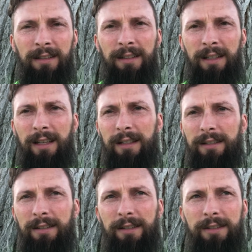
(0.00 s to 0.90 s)

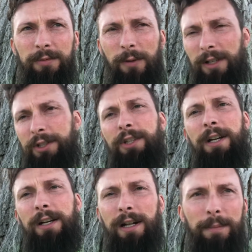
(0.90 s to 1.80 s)
and you just want to shut
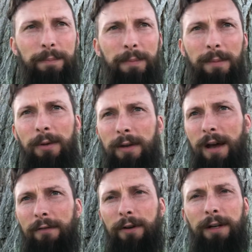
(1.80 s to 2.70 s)
it up, maybe you
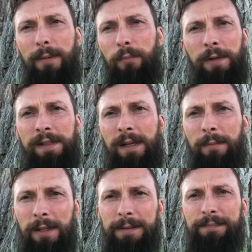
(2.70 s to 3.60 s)
cover it up with
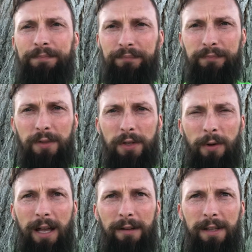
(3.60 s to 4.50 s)
something so you don't
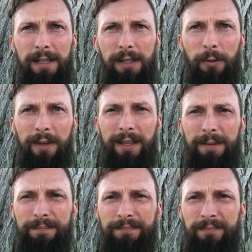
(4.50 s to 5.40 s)
have to deal with it,
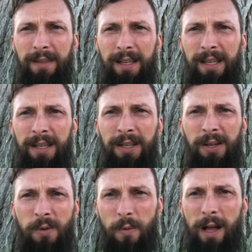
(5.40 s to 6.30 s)

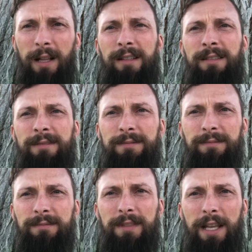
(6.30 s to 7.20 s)
well,
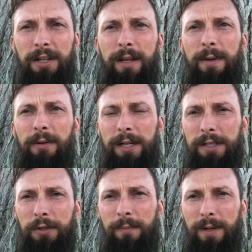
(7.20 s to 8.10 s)
then you're going to be running
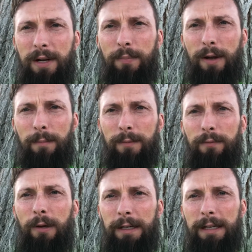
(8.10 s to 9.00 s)
into a bigger problem of
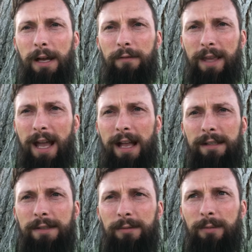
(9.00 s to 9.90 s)
running out of
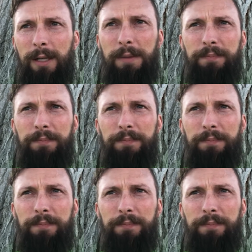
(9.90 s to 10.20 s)
gas, right?